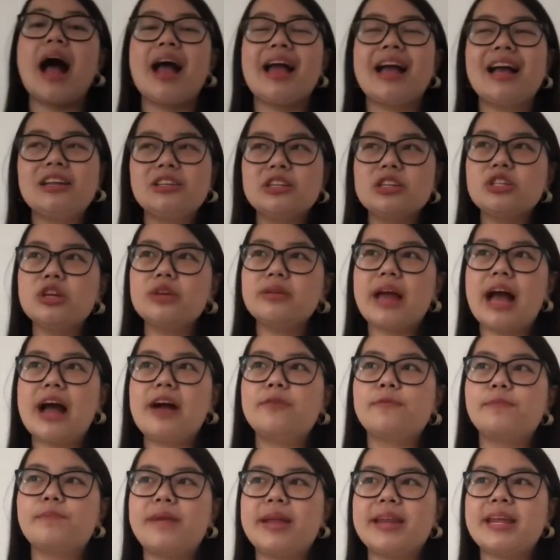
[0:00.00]
I actually don't
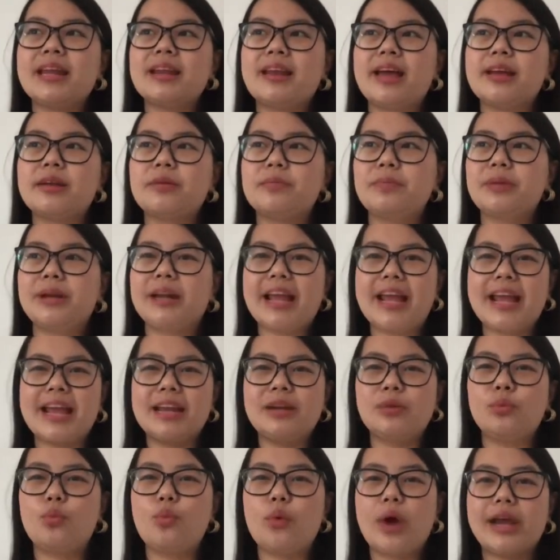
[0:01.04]
have many like
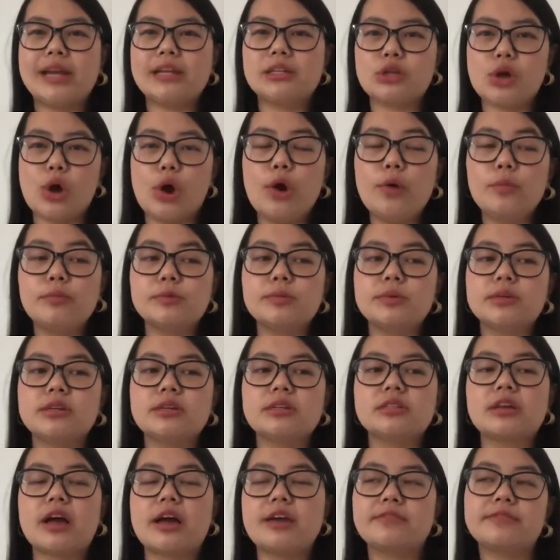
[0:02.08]
plain white tops
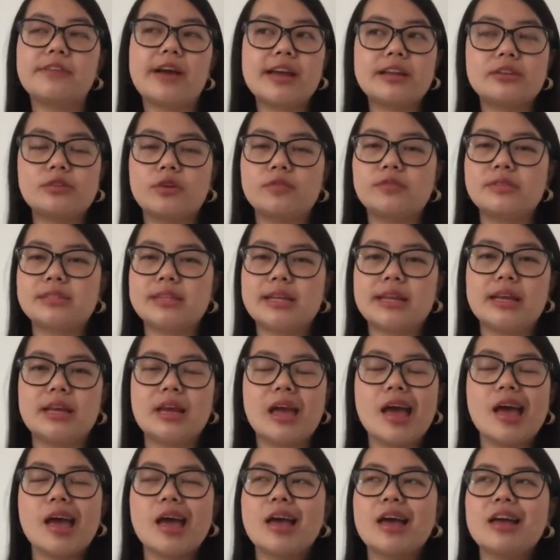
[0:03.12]
because I find obviously
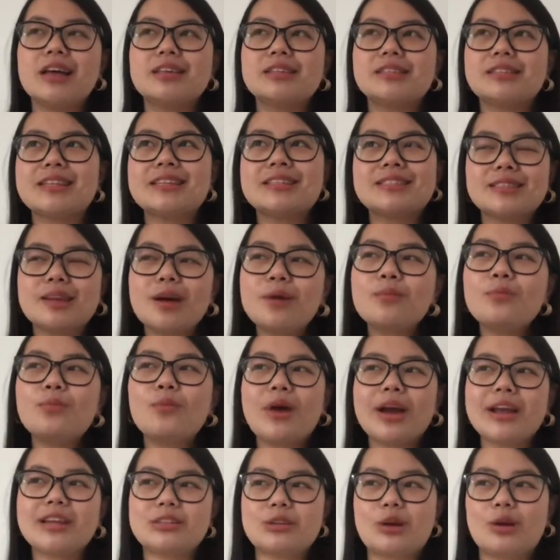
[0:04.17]
there's some
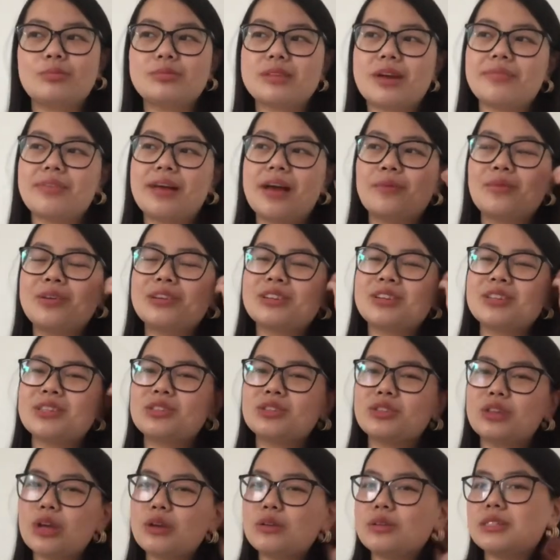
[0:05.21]
white tops out there which are
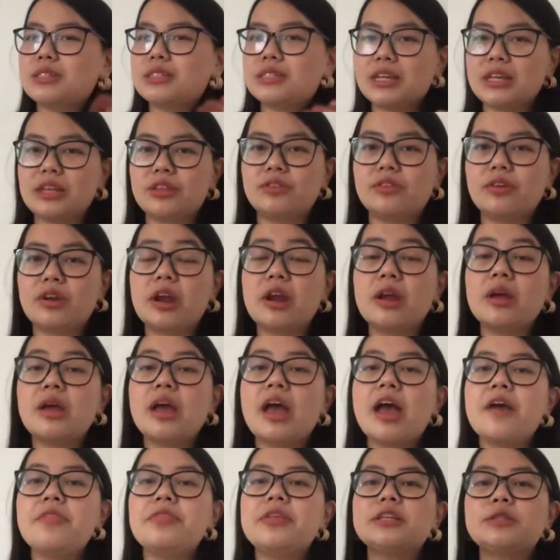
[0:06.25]
so see-through.
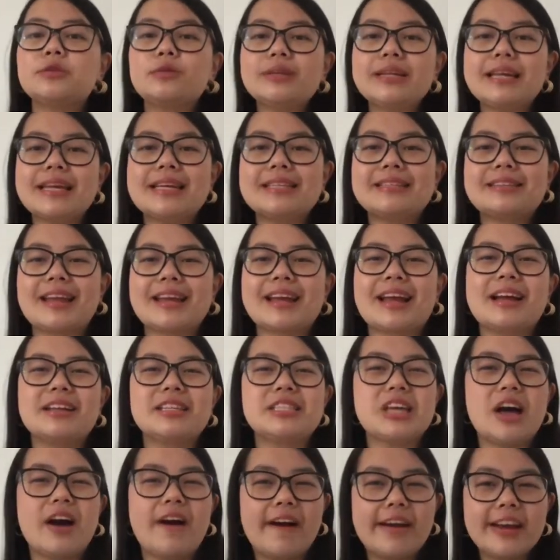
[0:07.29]
This one is like a
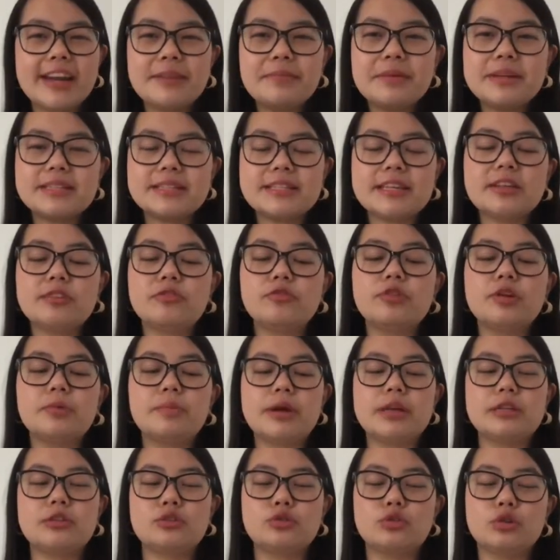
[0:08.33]
tiny bit see-through,
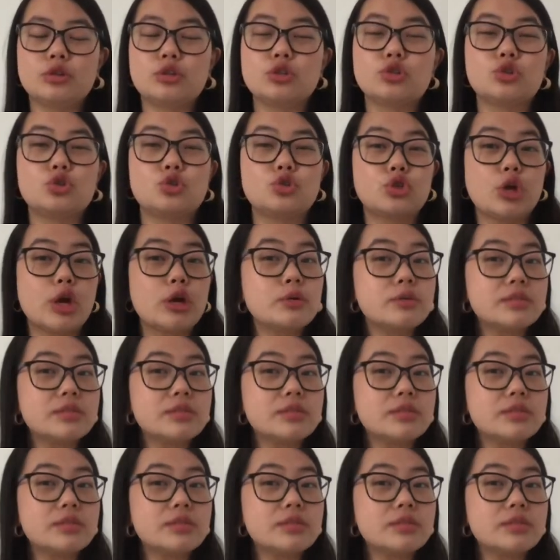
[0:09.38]
but it's not so